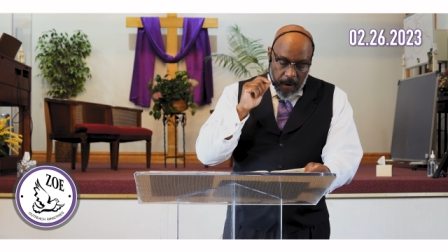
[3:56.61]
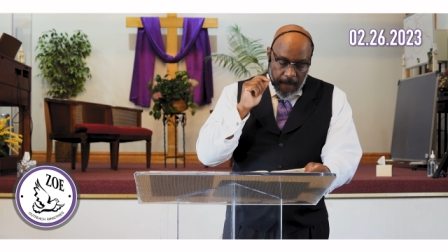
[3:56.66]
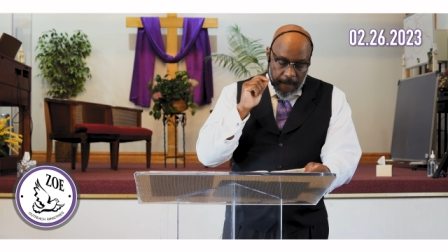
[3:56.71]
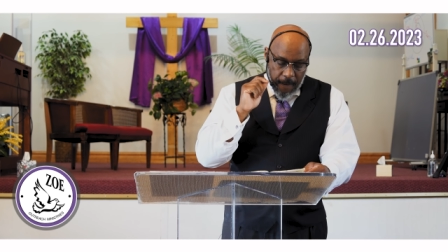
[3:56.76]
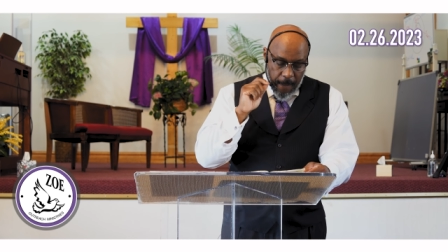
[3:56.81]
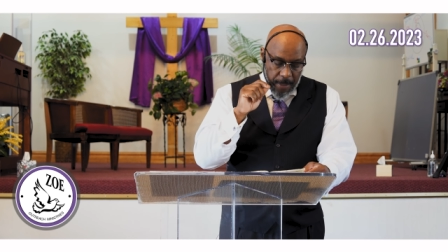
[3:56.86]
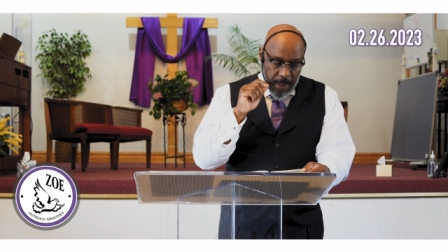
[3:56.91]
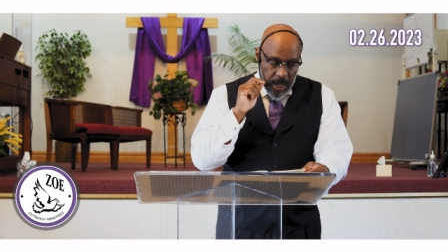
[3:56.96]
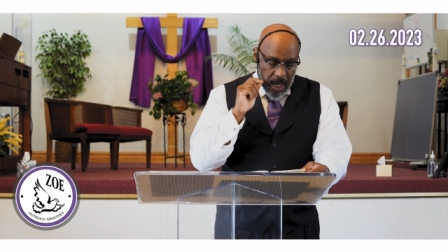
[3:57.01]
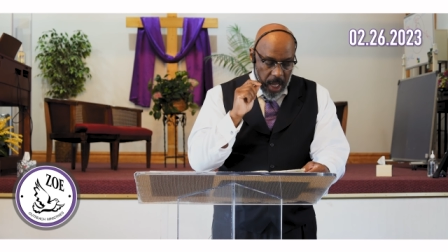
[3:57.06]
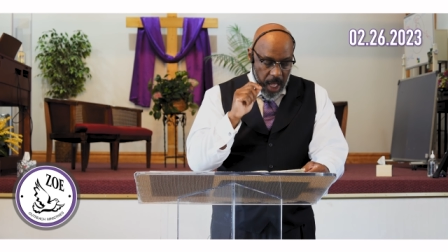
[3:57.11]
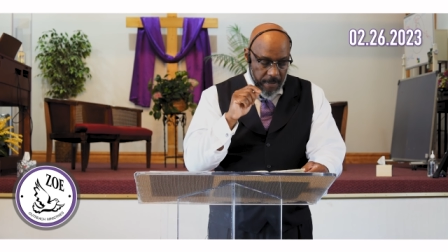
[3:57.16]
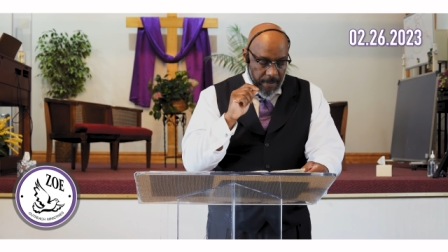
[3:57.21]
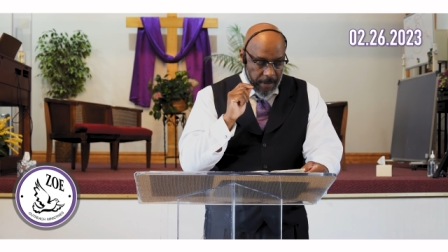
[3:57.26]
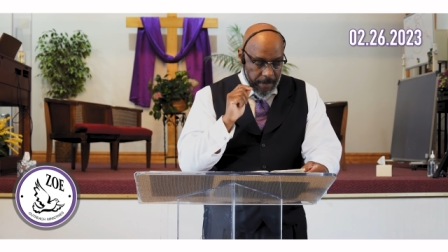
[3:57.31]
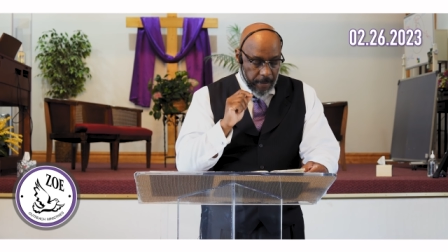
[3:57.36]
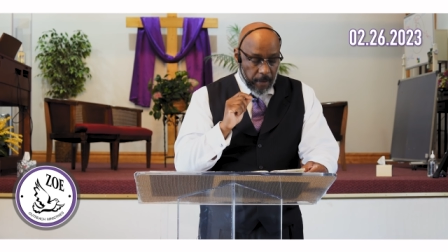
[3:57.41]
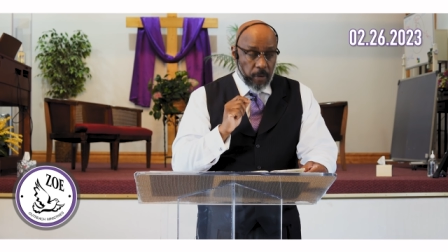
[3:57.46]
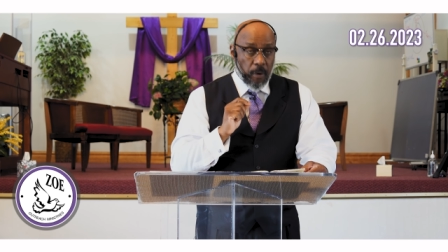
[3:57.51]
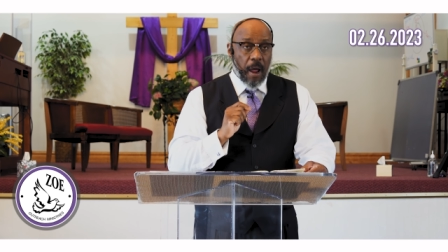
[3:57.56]
from the love
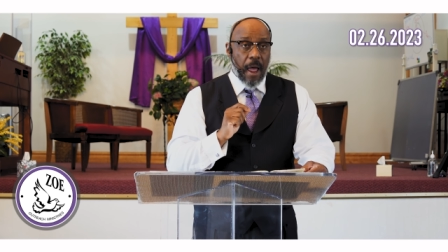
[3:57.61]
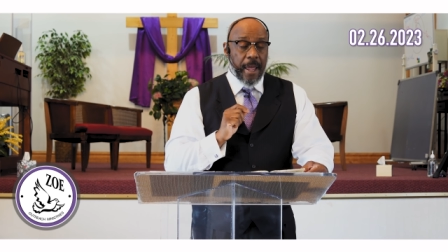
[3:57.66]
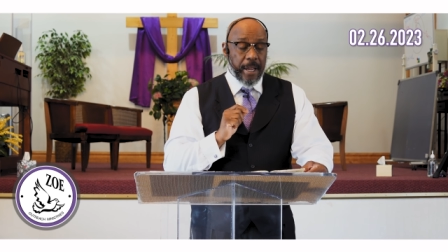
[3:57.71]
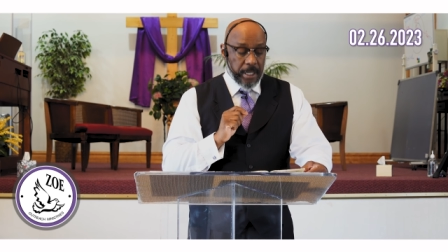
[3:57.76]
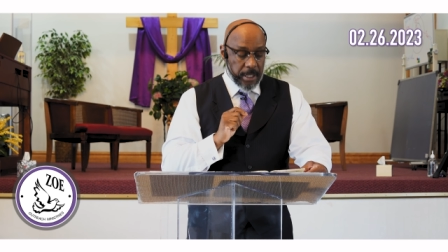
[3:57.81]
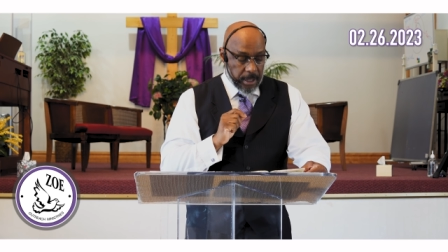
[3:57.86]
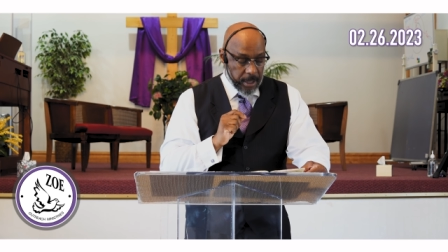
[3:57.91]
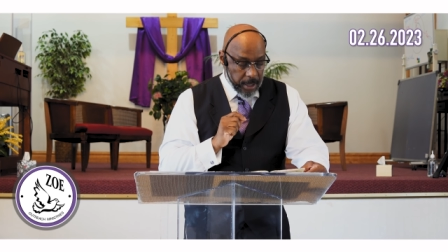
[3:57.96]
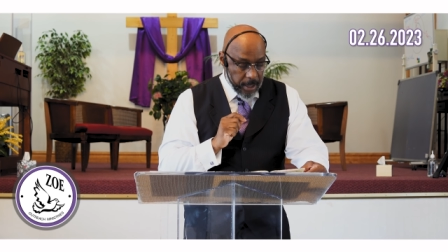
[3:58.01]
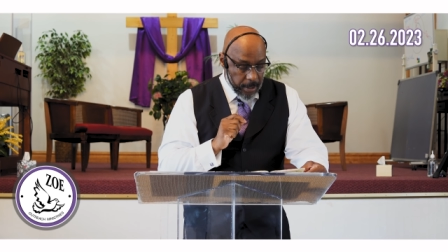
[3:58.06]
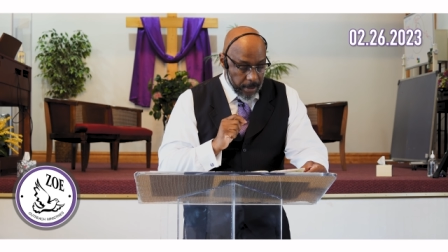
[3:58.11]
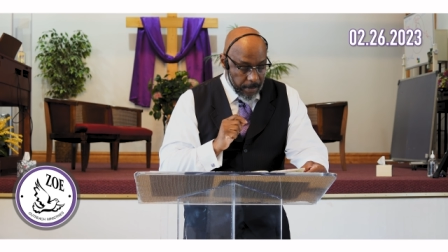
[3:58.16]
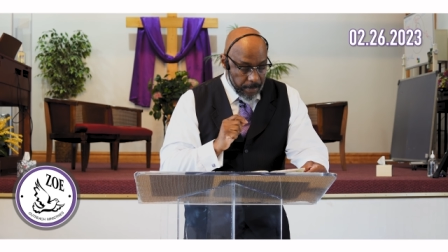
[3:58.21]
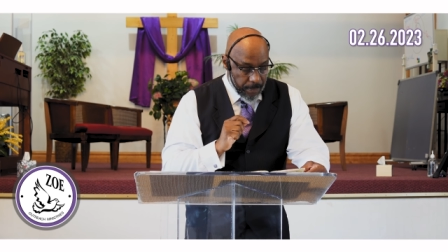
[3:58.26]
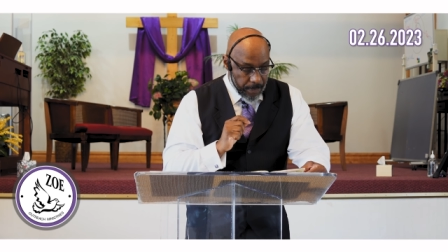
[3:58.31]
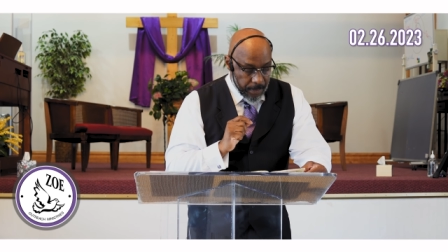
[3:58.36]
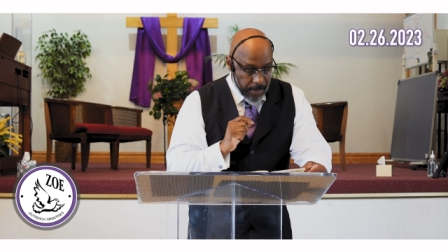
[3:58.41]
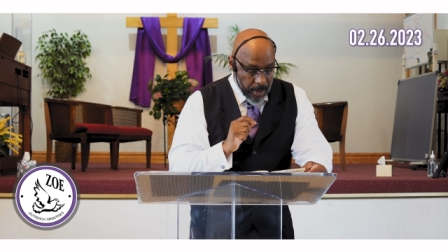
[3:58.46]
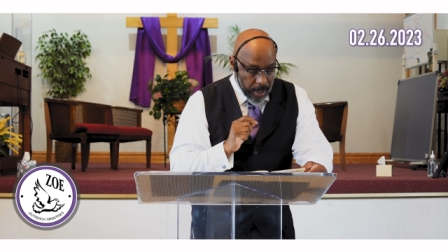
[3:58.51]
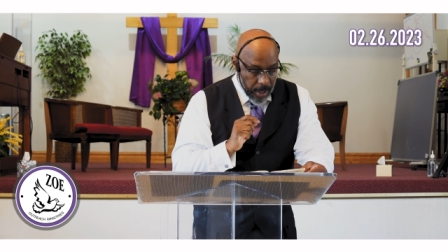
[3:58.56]
of Christ?
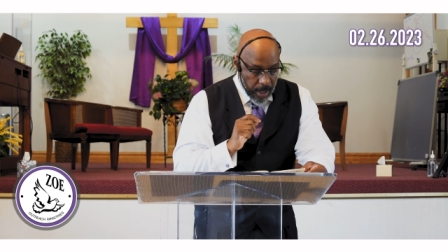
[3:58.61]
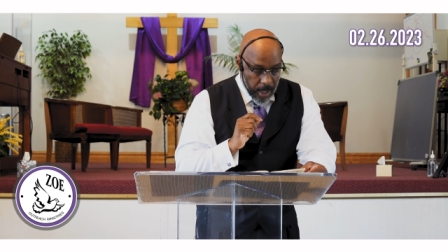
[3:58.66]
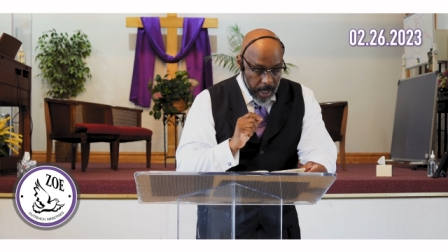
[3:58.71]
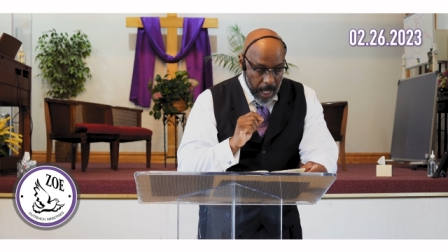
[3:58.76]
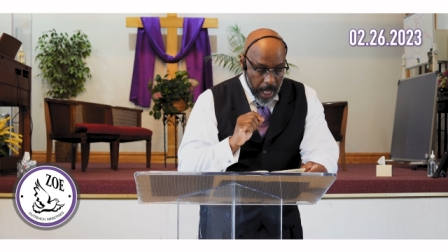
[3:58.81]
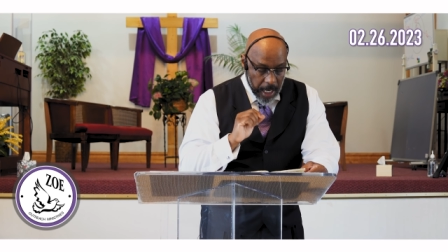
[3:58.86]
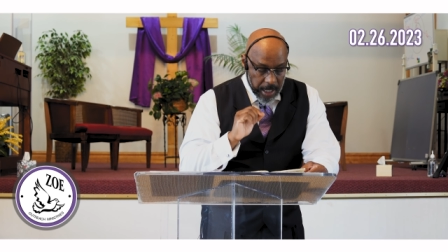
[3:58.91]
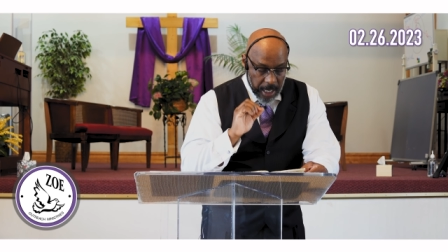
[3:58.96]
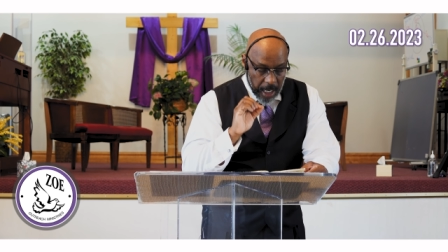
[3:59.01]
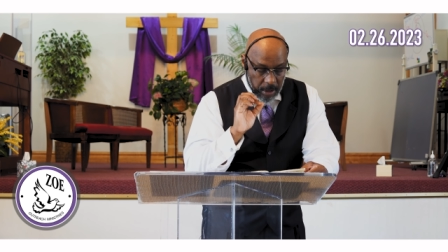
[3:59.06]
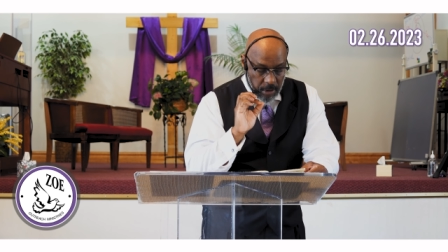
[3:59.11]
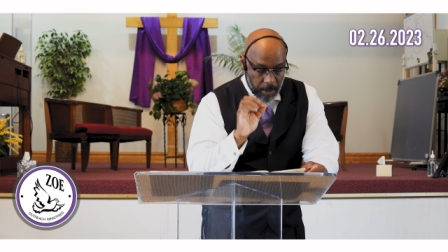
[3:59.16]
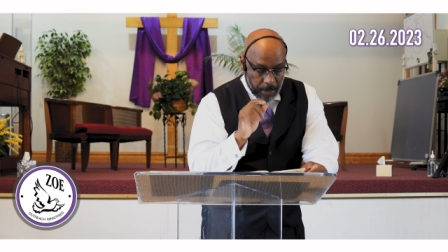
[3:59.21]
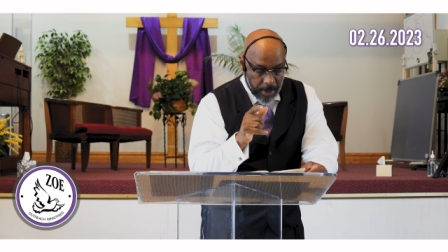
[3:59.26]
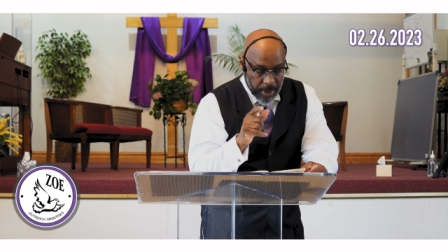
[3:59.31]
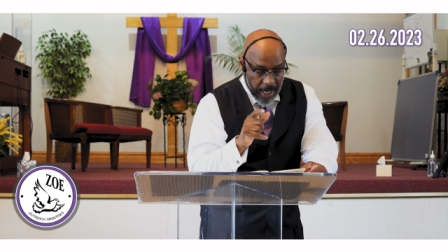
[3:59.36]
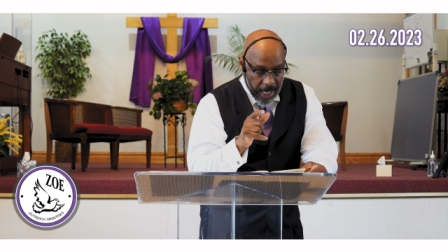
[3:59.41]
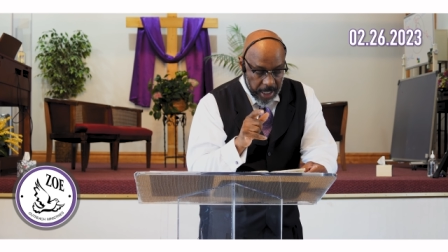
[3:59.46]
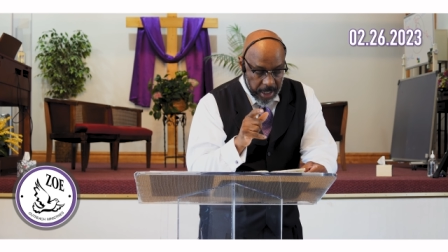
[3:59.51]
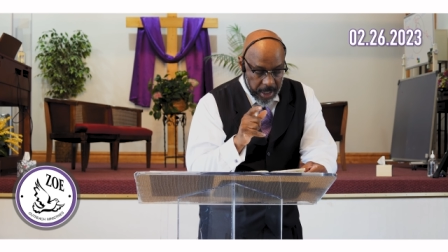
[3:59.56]
Shall
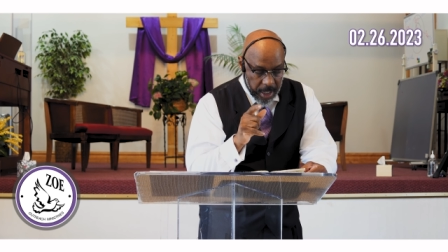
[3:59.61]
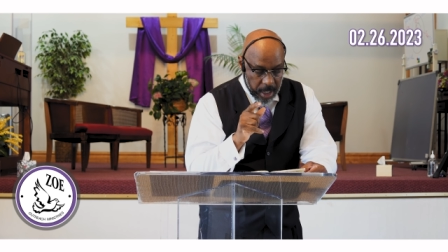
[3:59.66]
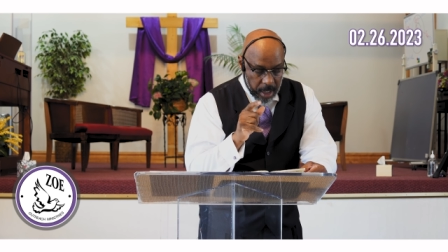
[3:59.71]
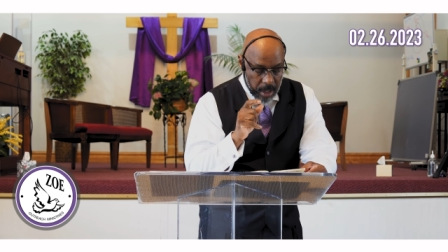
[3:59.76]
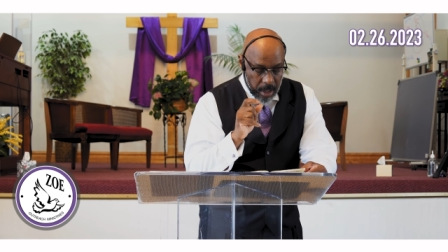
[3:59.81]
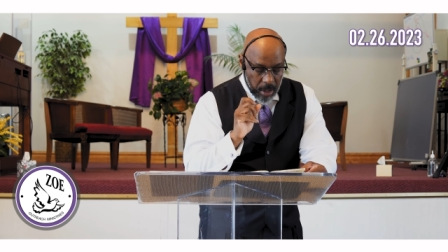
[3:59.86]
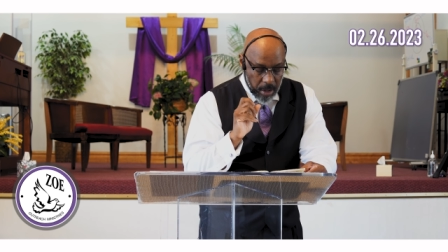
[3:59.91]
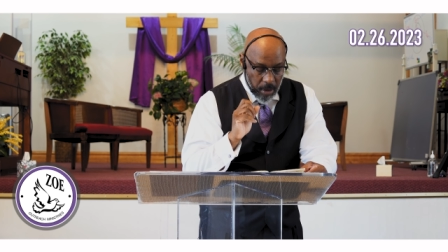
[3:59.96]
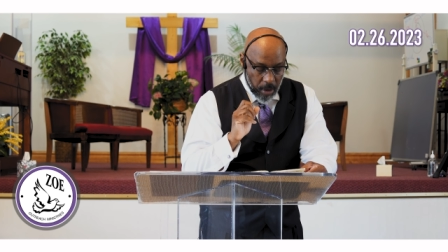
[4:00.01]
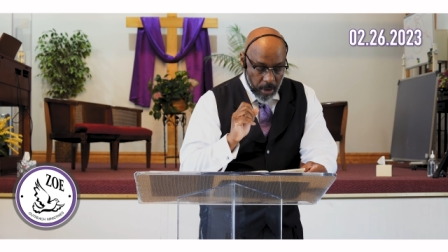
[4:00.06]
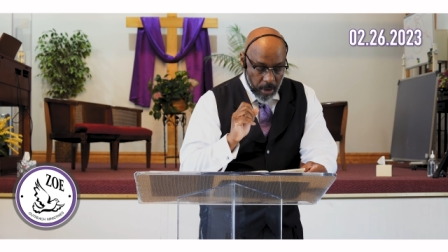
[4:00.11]
tribulation